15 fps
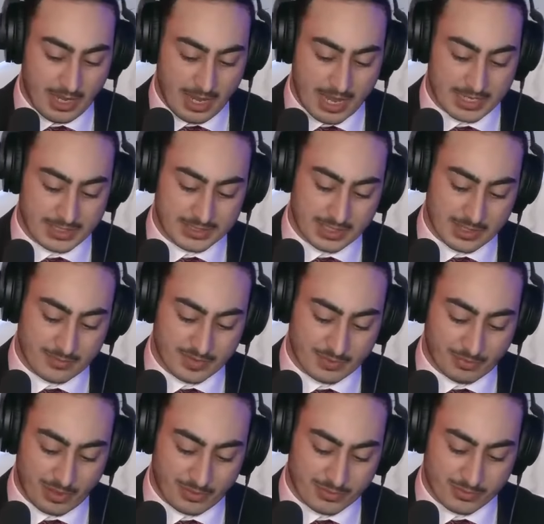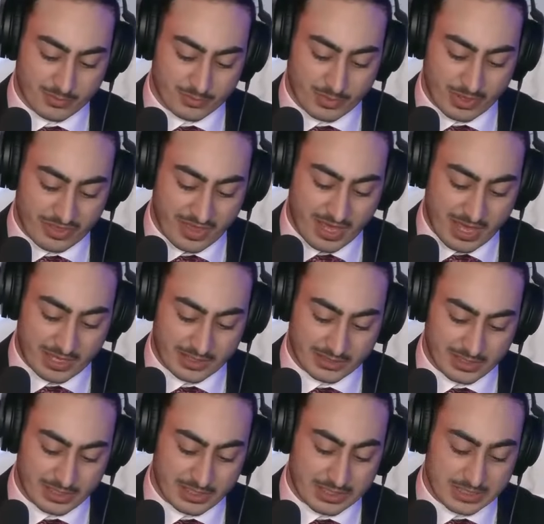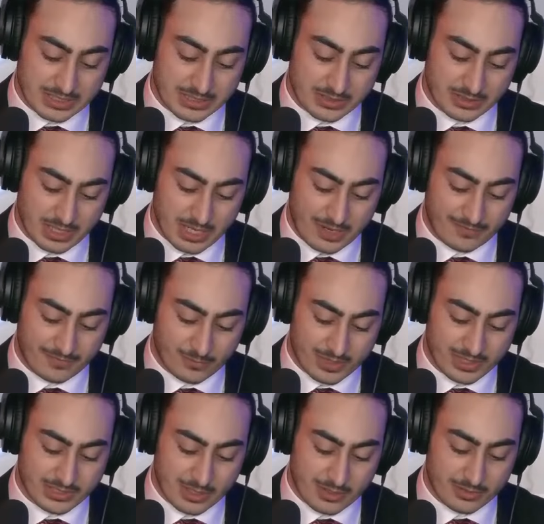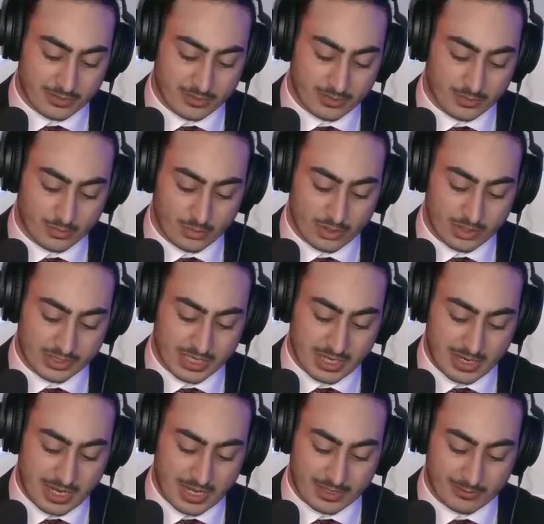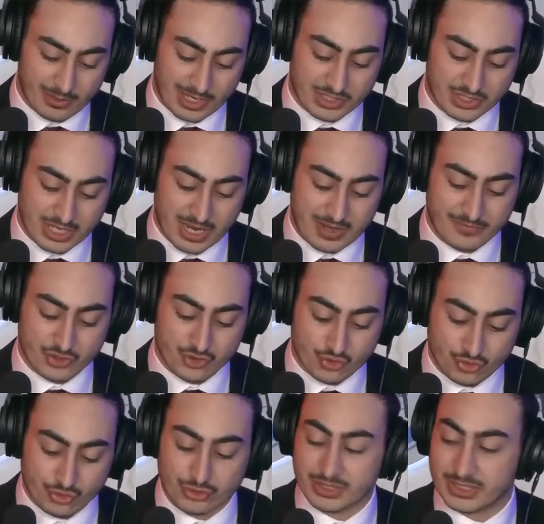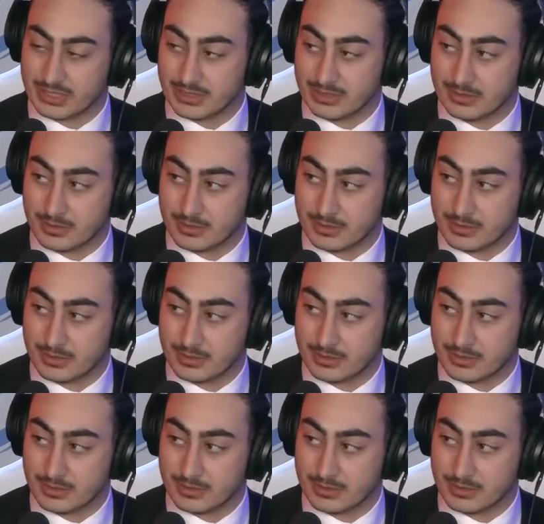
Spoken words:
And the problem with that is if we don't work out how to actually have a truly